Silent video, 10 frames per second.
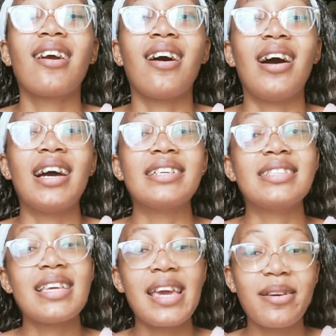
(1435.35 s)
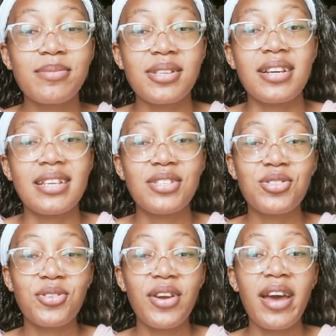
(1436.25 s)
DMs on
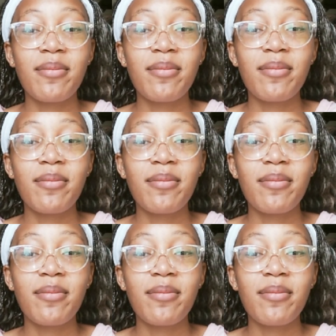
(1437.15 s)
Instagram.